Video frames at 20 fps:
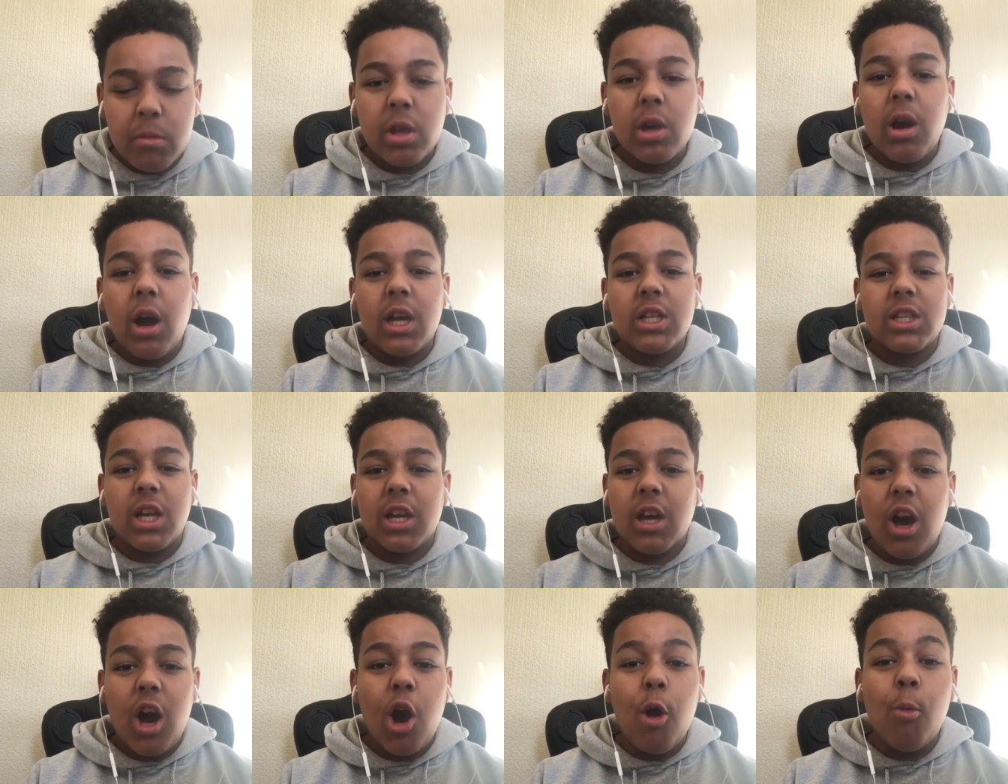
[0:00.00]
Guys, I
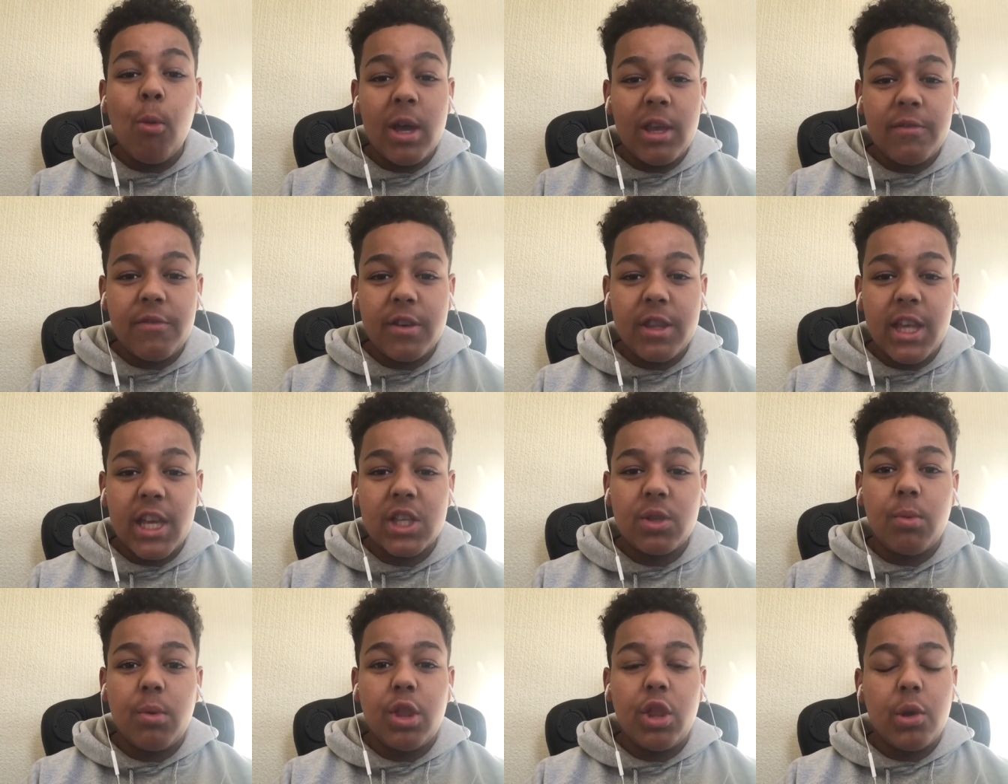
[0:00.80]
can't wait for
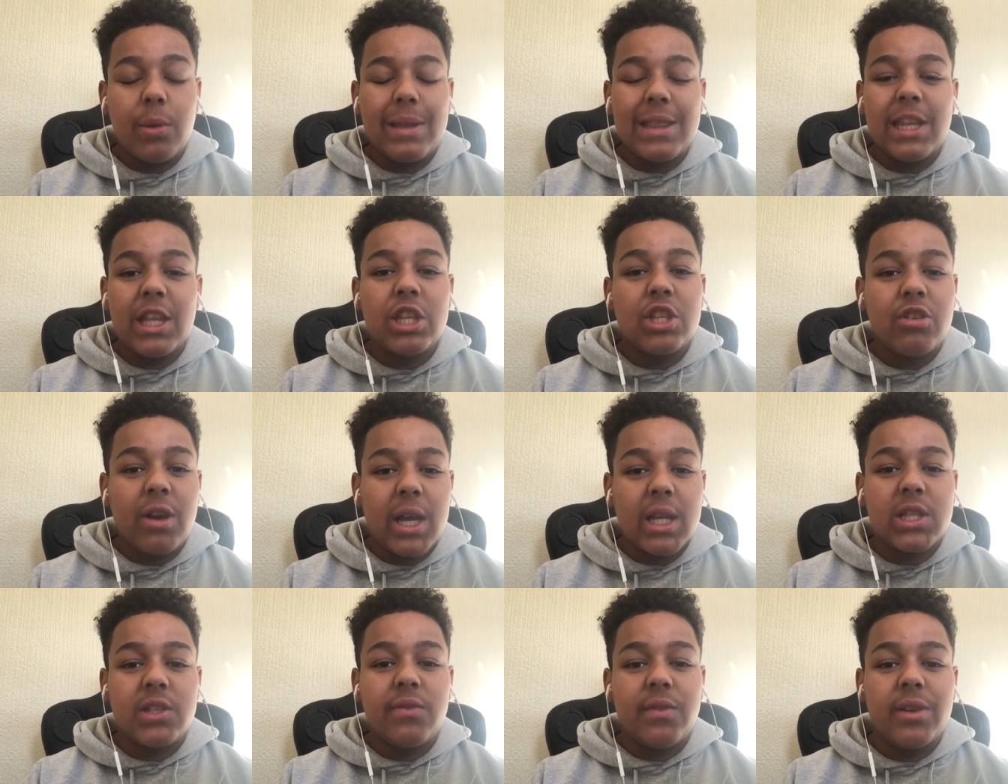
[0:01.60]
this. We're doing the
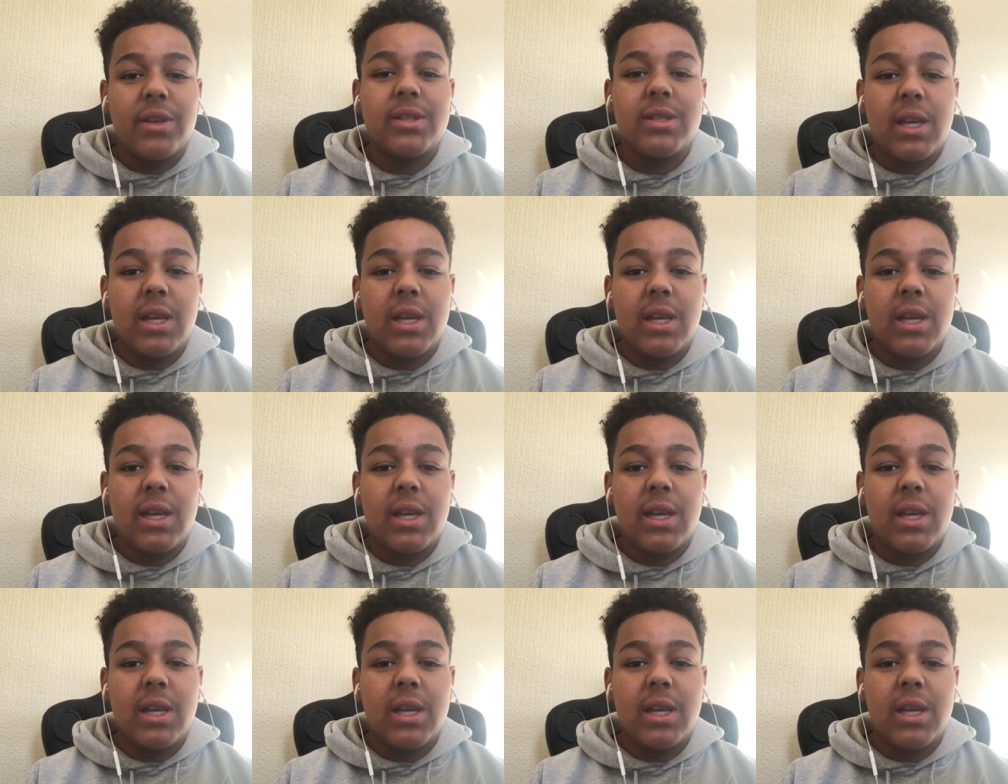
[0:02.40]
Transfer